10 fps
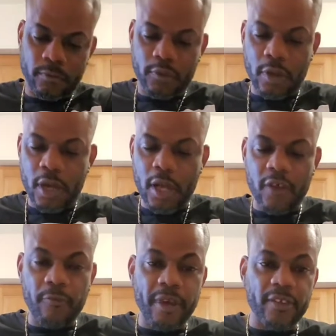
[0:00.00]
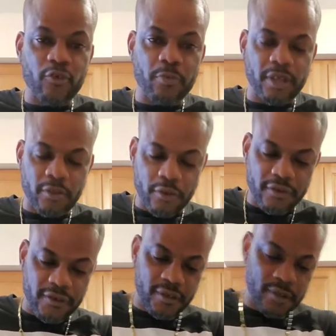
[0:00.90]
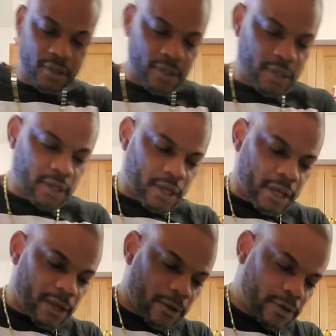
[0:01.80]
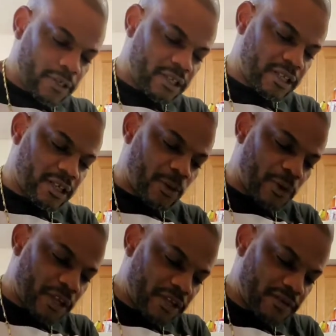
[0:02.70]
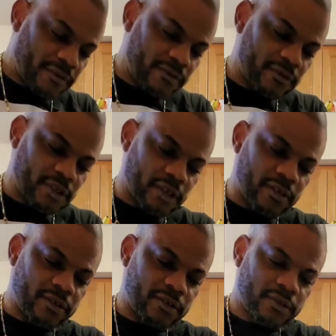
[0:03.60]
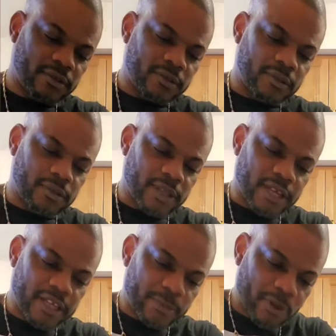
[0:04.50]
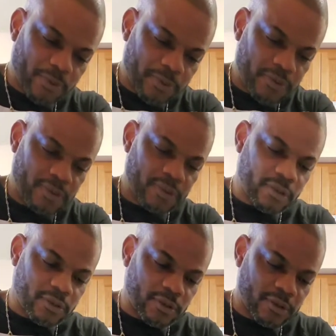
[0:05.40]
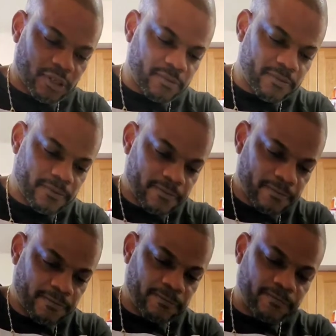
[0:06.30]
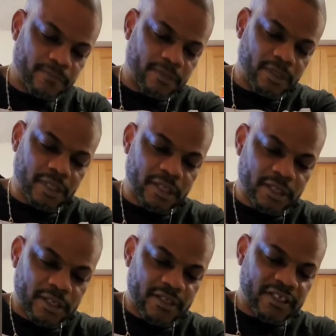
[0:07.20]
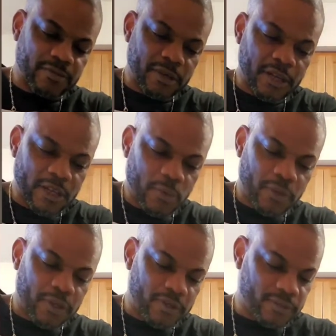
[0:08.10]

So all of my tomatoes I cut another way, yeah. Line them up, cut them in a smaller way.